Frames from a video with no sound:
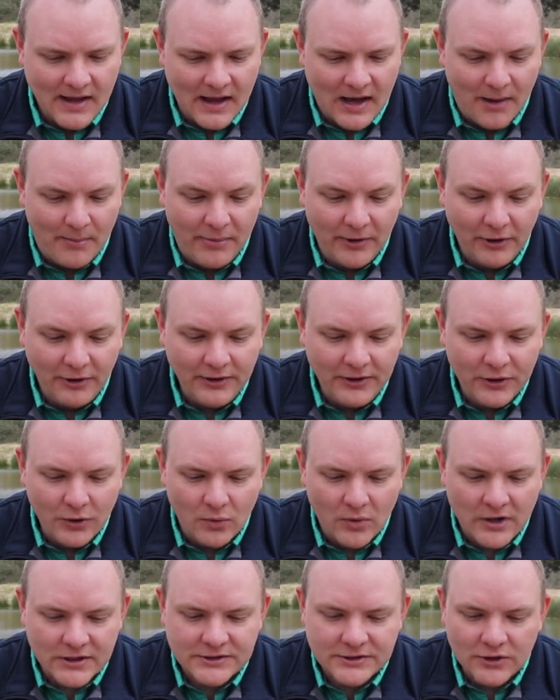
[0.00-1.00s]
Ability to
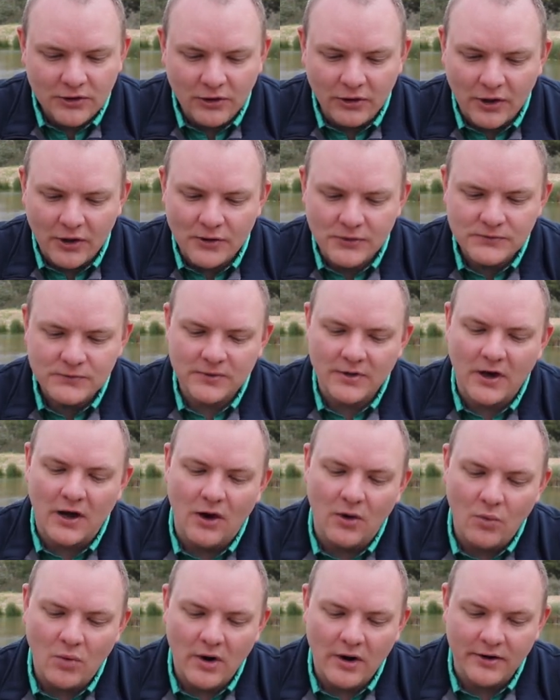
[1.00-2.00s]
wash clothes with
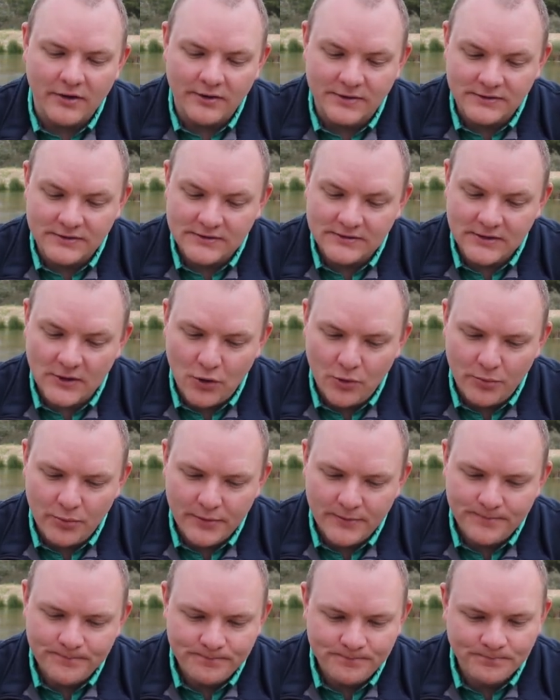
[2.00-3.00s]
hot water and soap
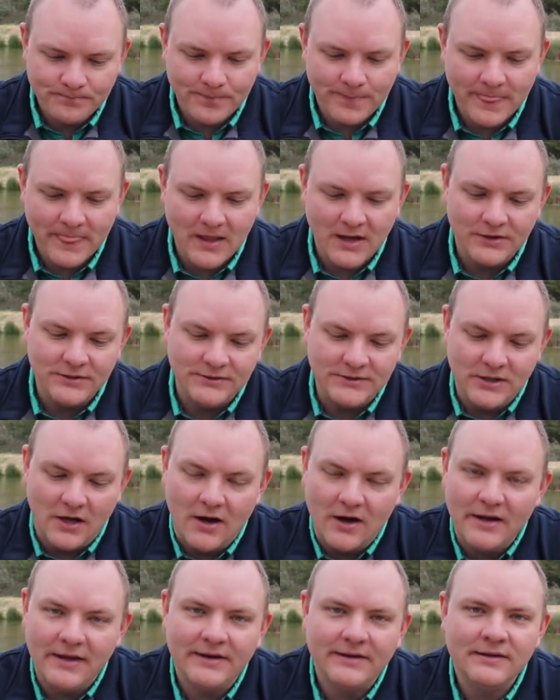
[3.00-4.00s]

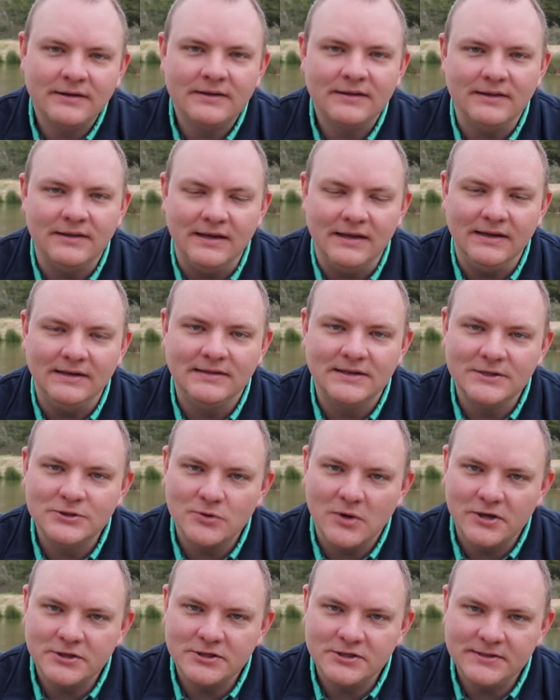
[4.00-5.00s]
Dawn, the
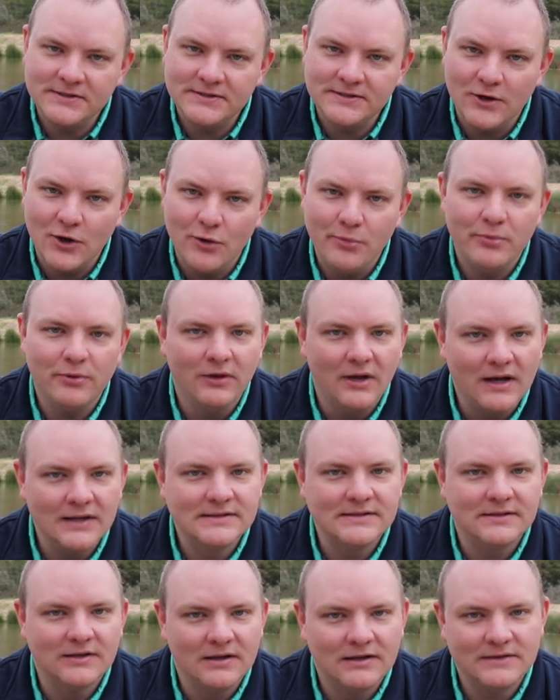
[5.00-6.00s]
dishwashing soap,
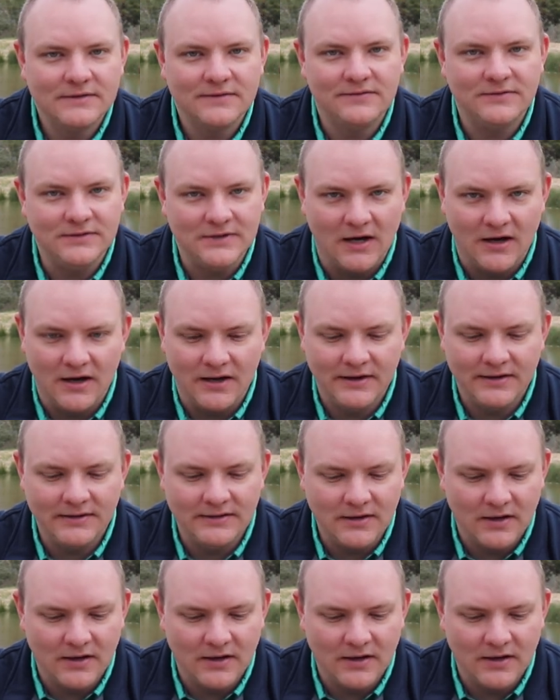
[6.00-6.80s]
lots and lots of Dawn.